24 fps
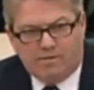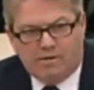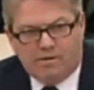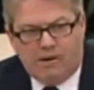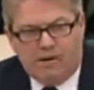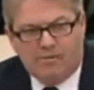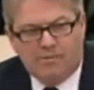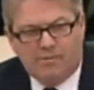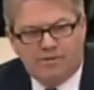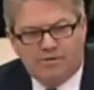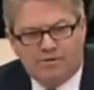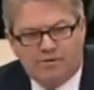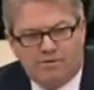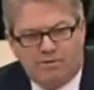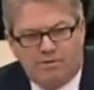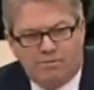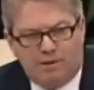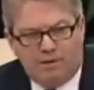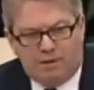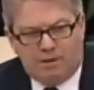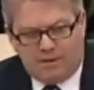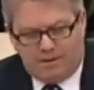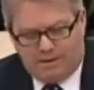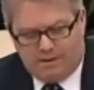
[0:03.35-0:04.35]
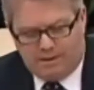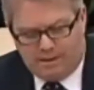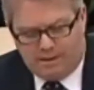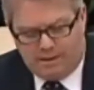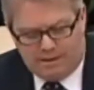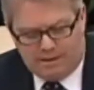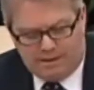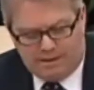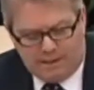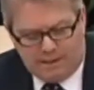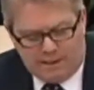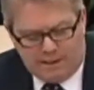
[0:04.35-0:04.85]
comments from my
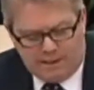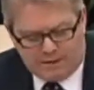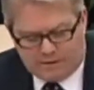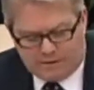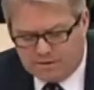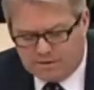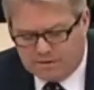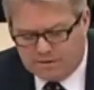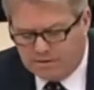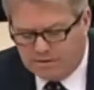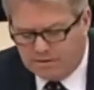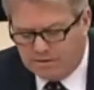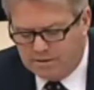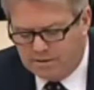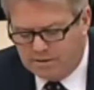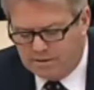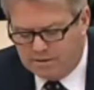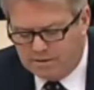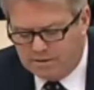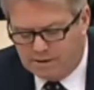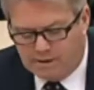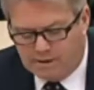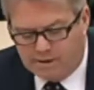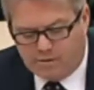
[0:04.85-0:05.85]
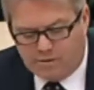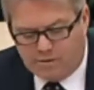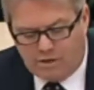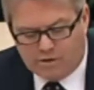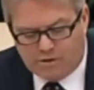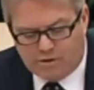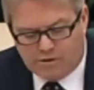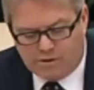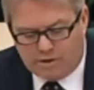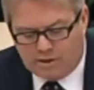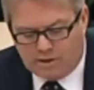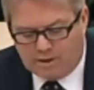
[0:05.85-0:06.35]
last
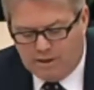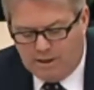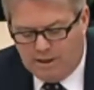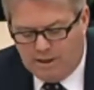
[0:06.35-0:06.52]
questioning.